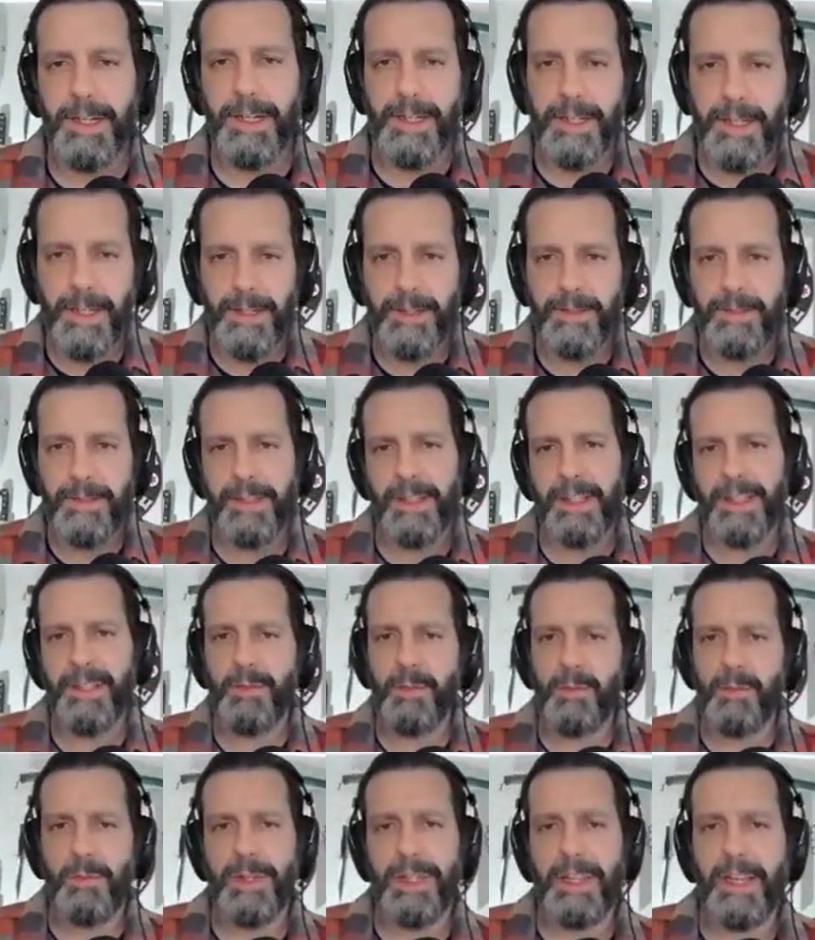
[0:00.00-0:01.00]
You know, that's
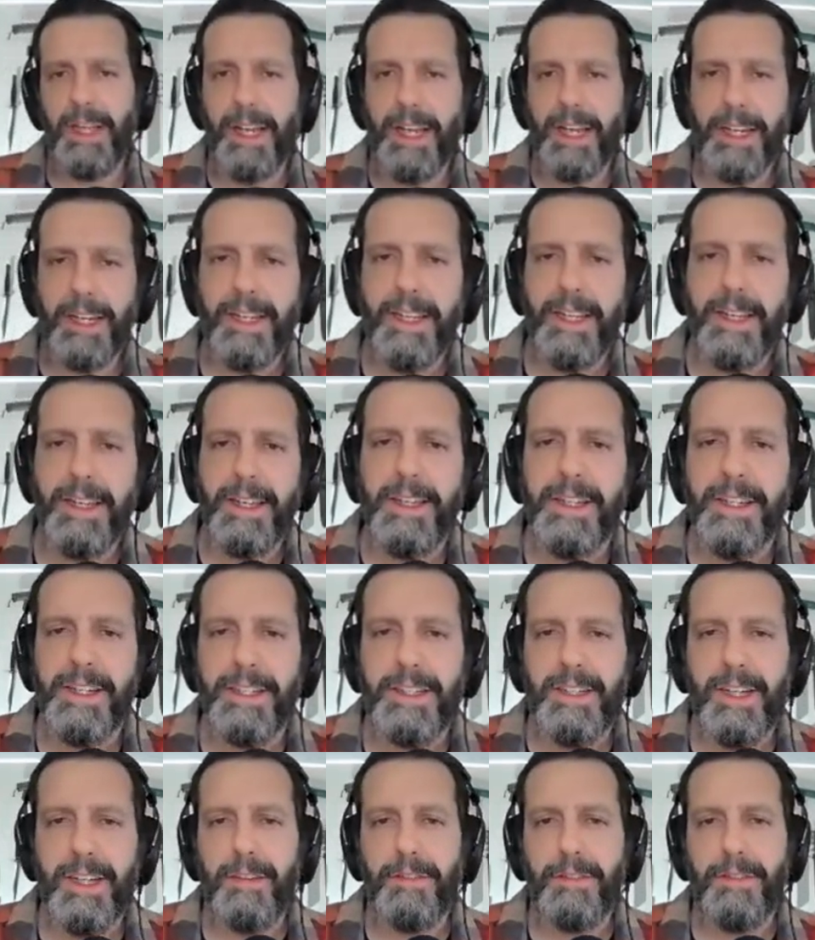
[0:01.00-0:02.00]
what we like,
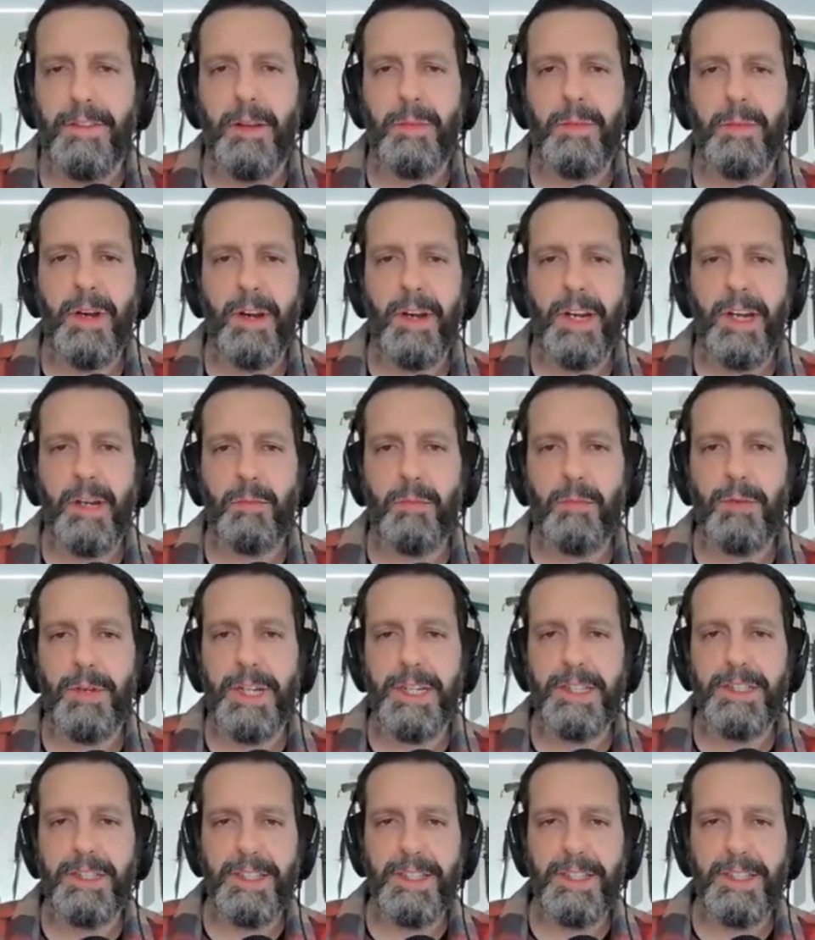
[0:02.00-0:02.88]
tough American breed,